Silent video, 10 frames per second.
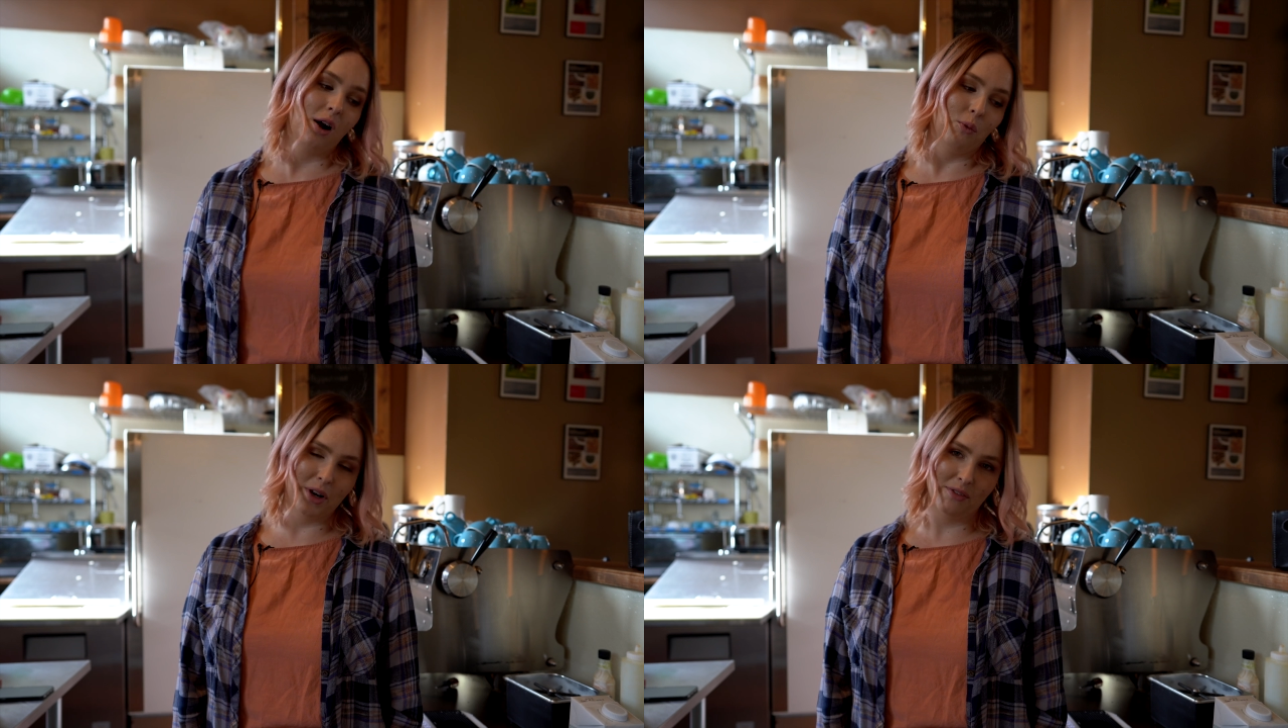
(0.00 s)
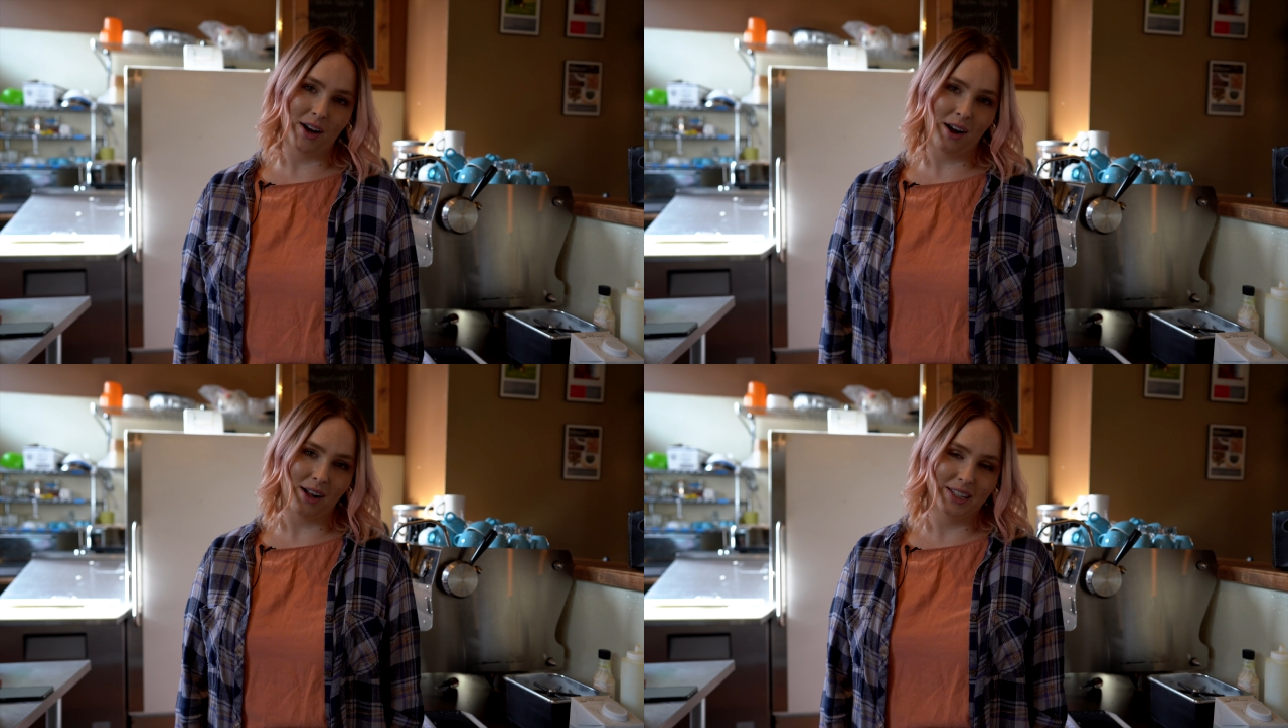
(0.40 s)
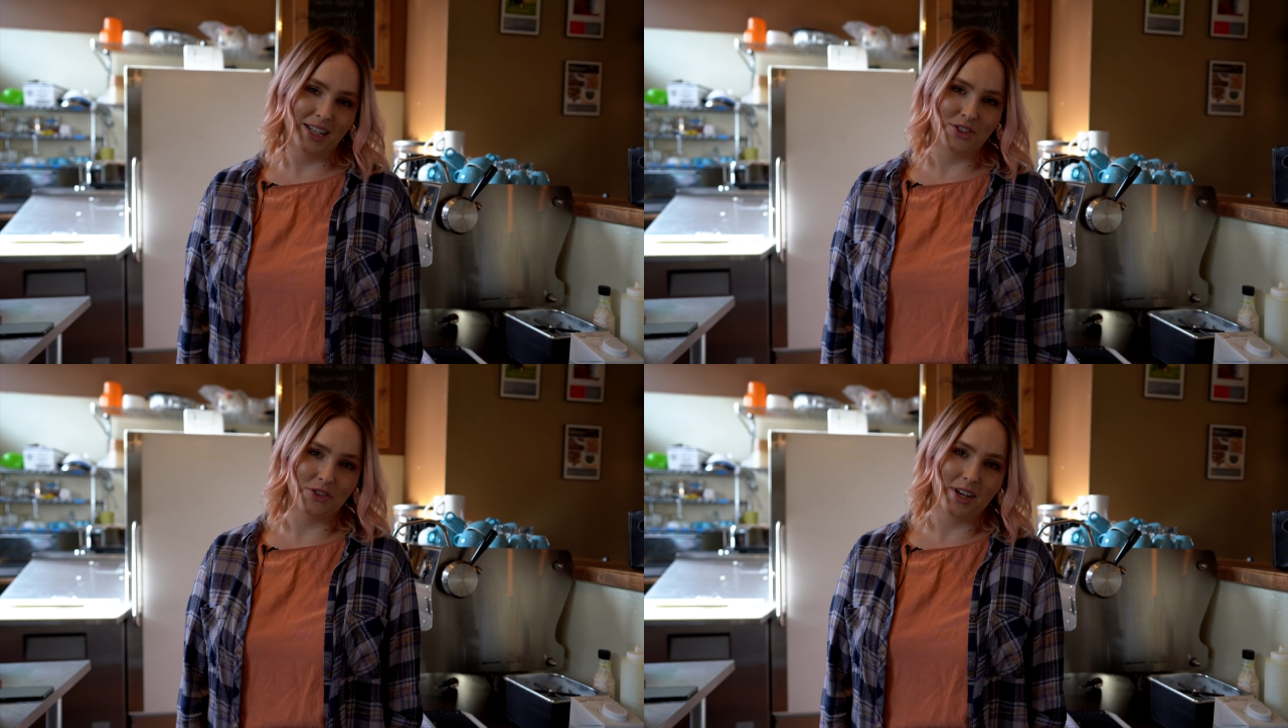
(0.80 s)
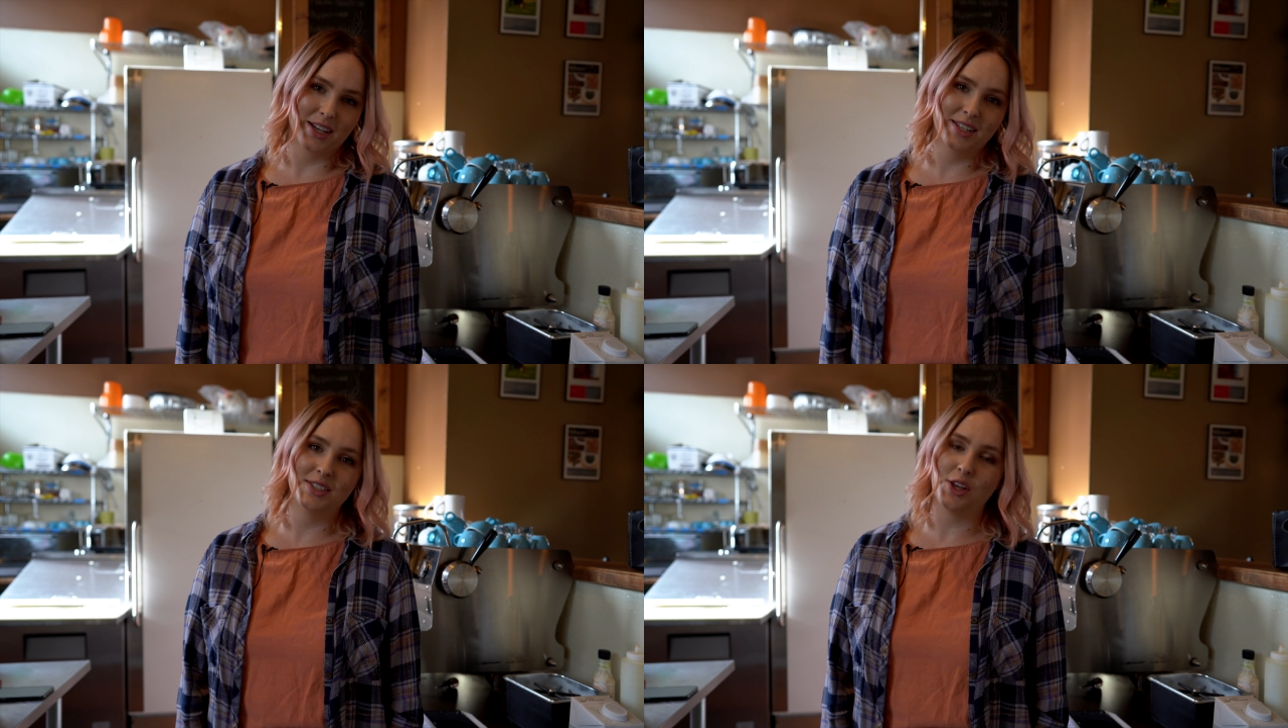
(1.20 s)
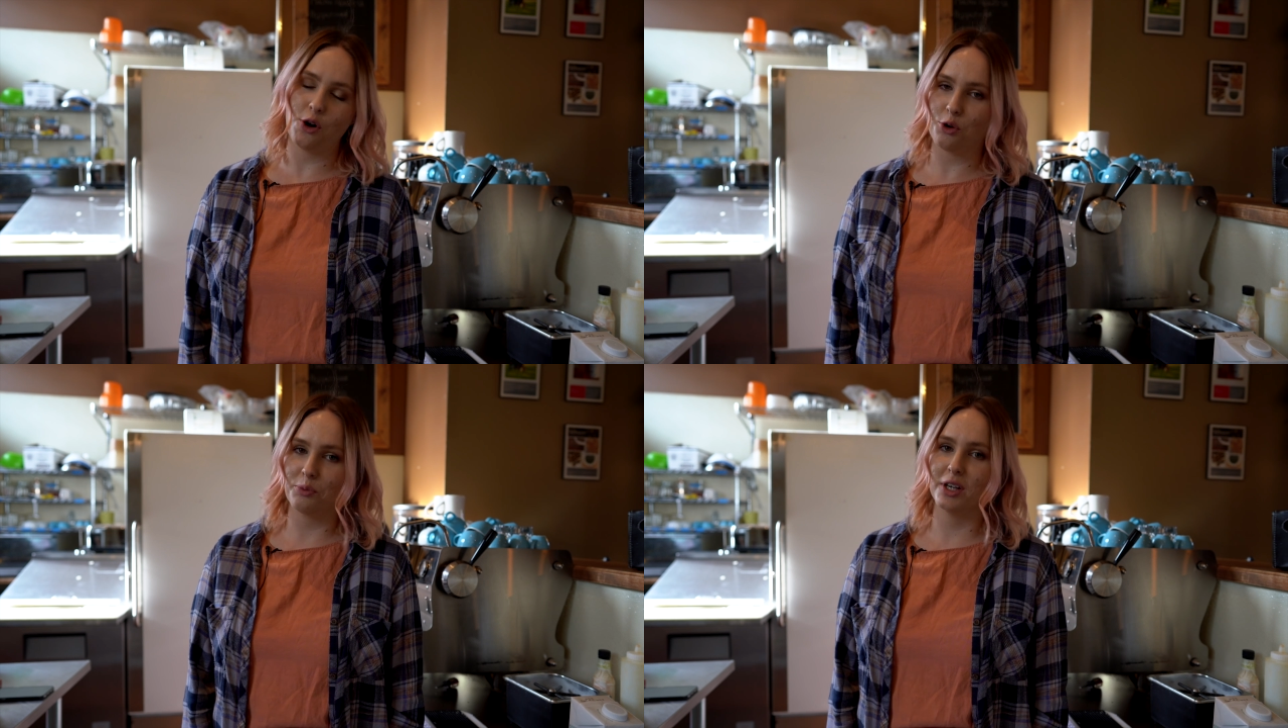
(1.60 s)
one of our holiday drinks, the
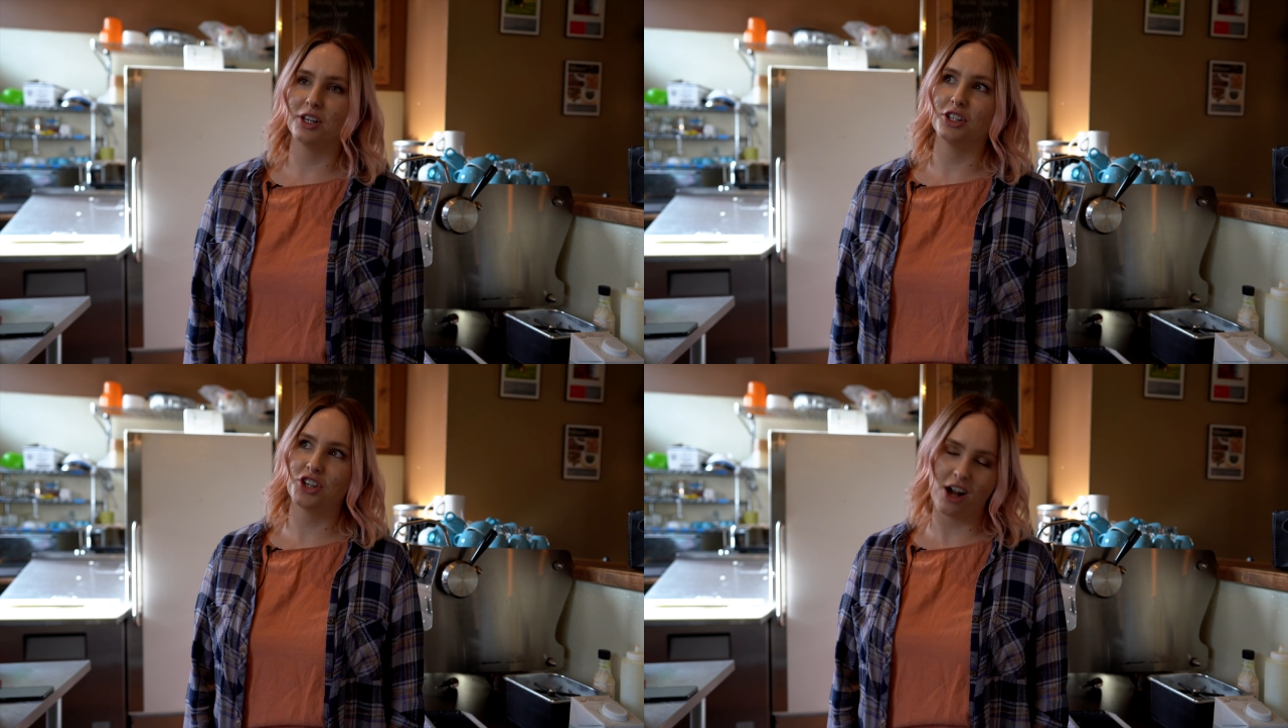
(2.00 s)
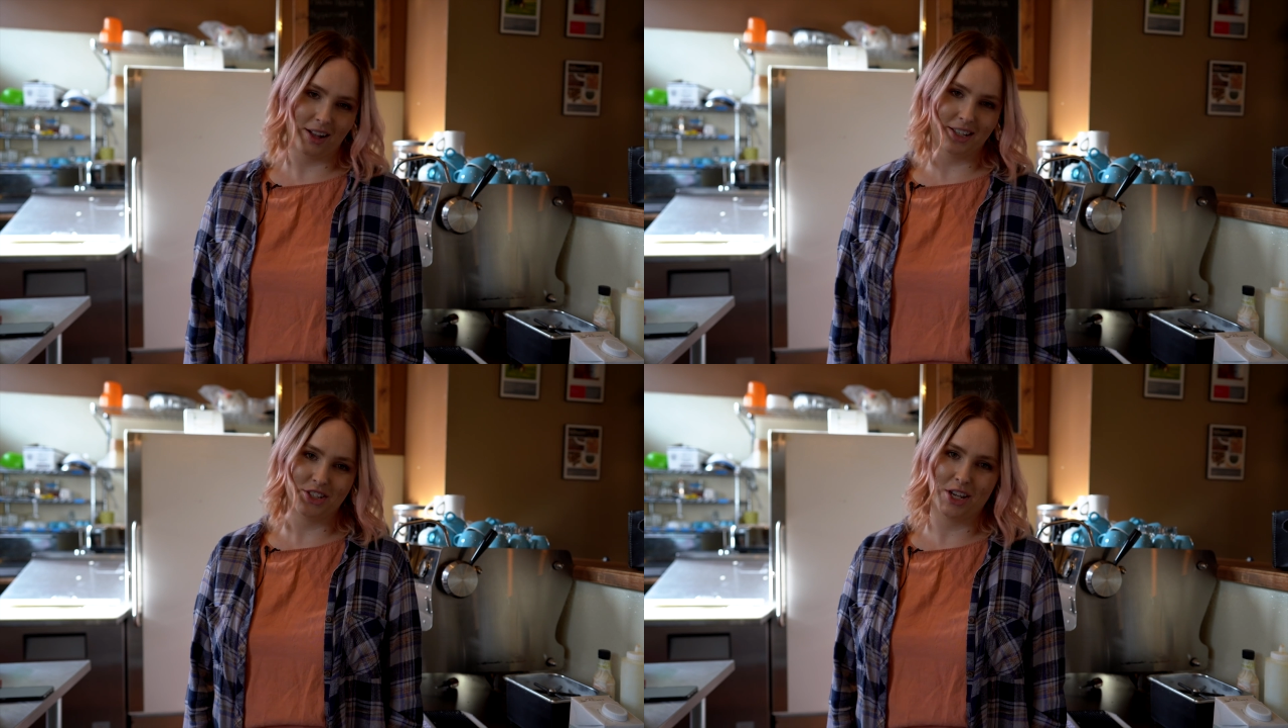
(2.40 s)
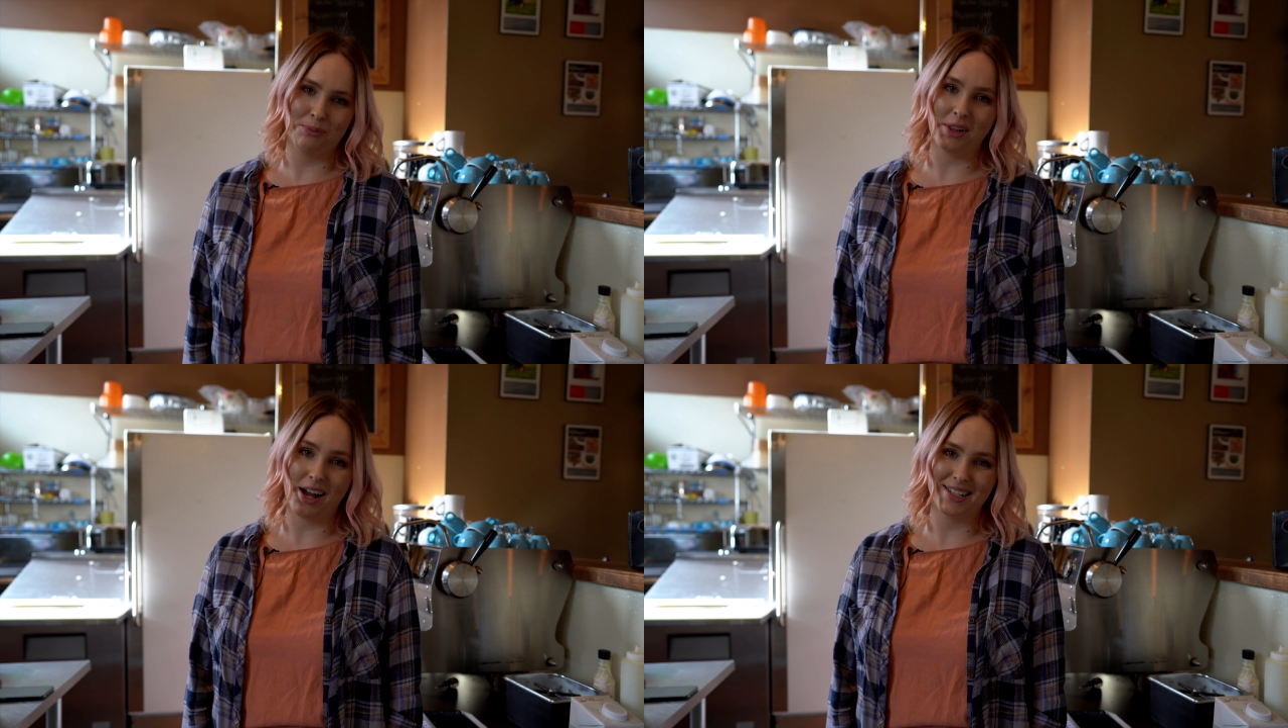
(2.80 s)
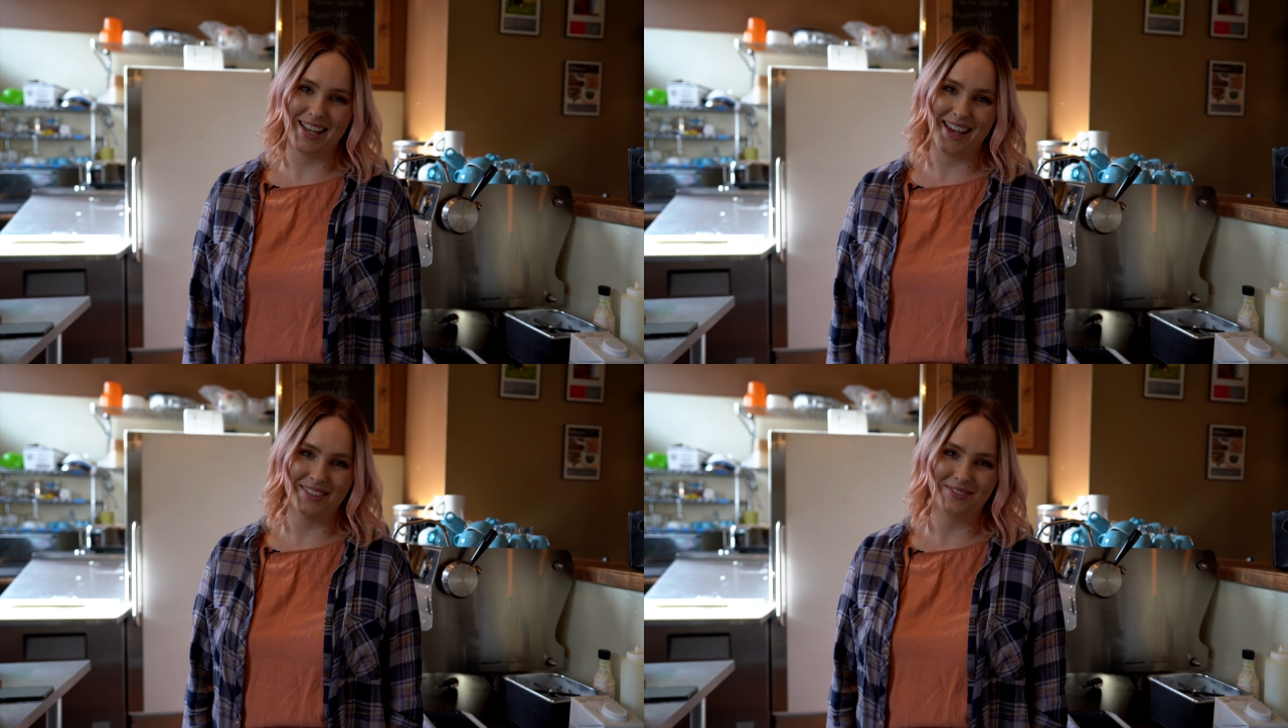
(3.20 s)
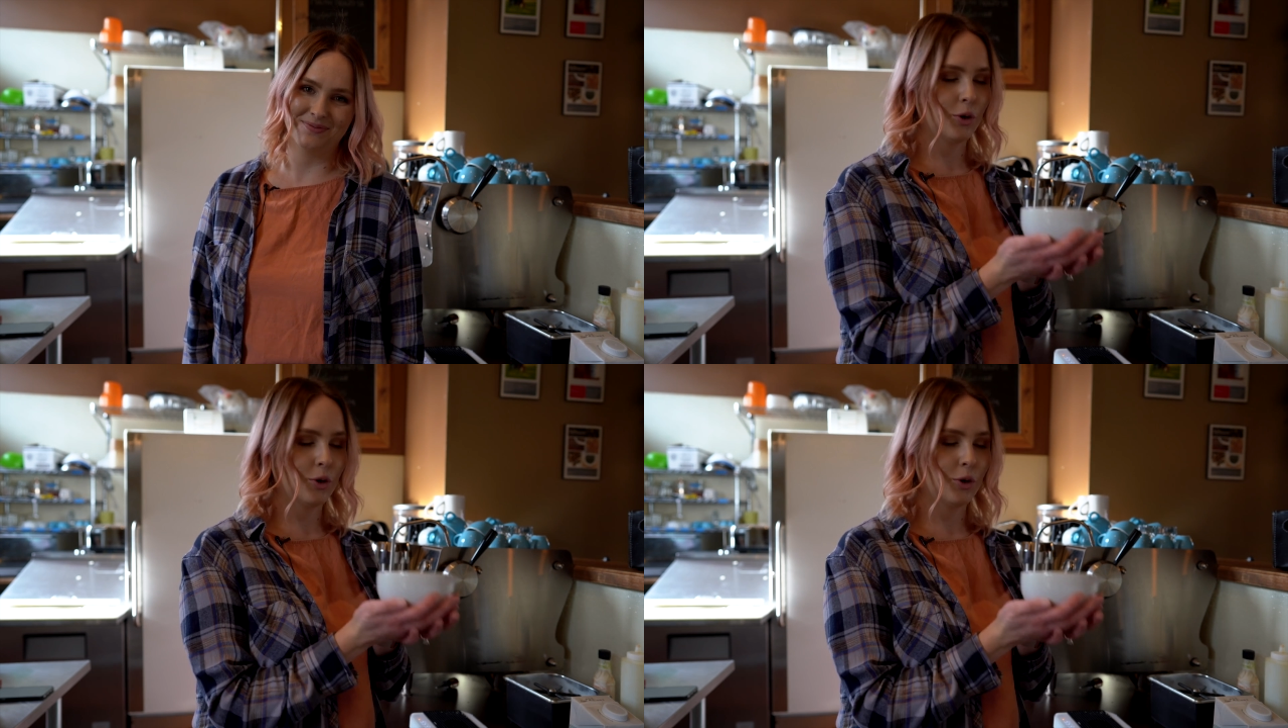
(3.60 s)
Oatmeal Chocolate Chip Latte.